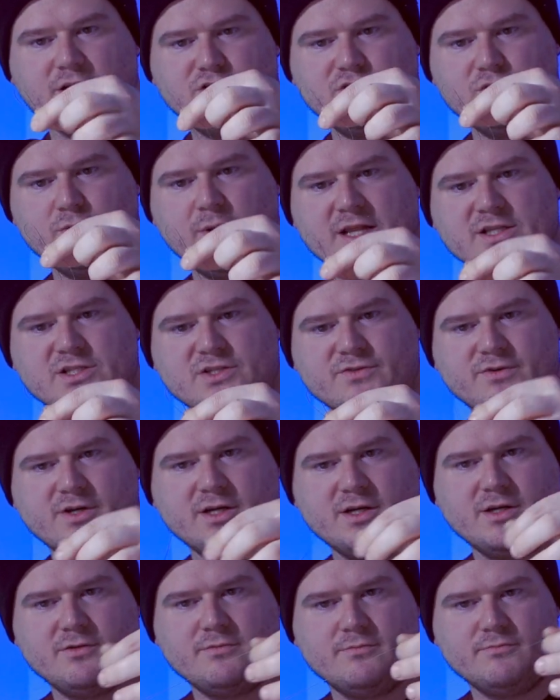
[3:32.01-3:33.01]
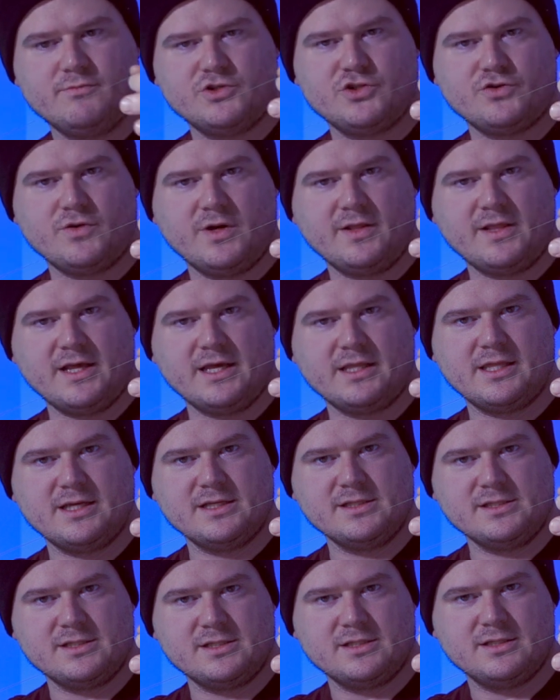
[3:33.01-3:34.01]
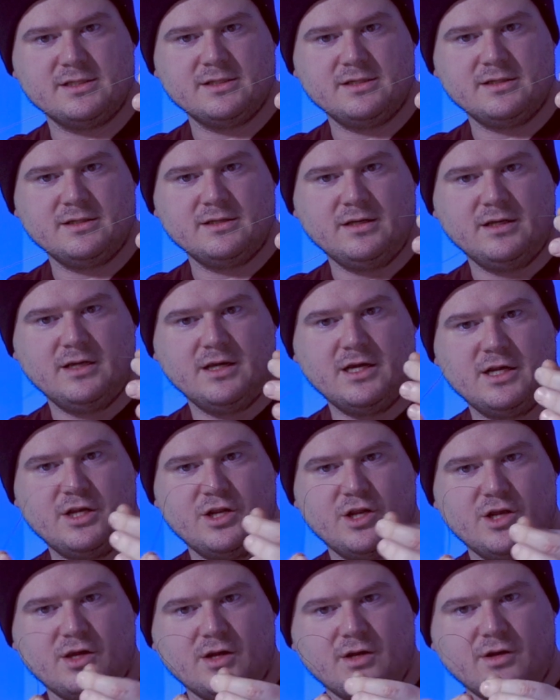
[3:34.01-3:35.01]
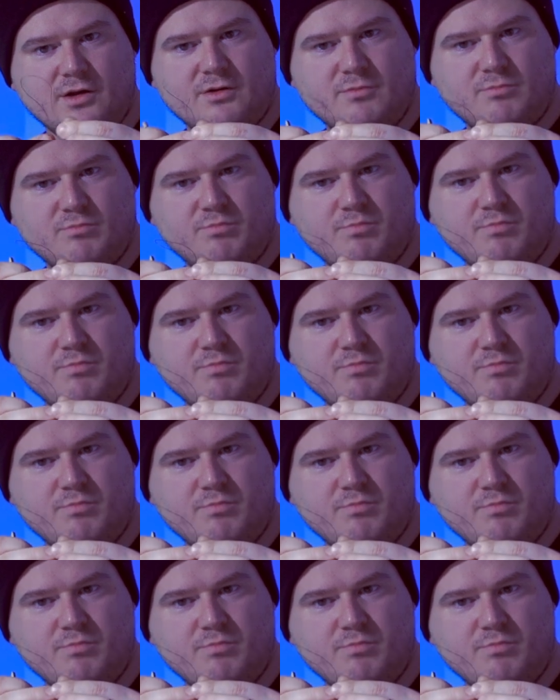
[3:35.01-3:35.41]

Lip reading: 2 ends of a string like this and you